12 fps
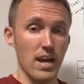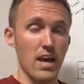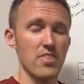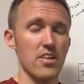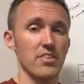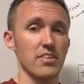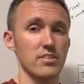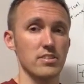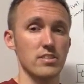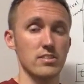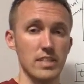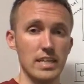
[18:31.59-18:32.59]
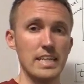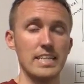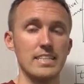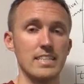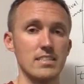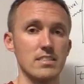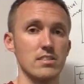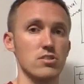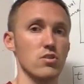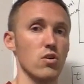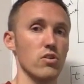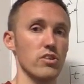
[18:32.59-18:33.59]
And then there's a second distance
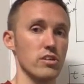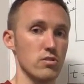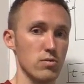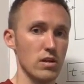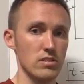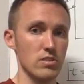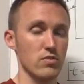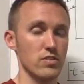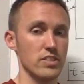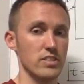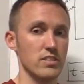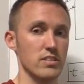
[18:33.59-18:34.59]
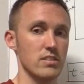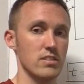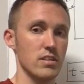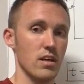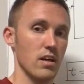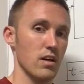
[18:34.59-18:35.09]
called the crossover distance,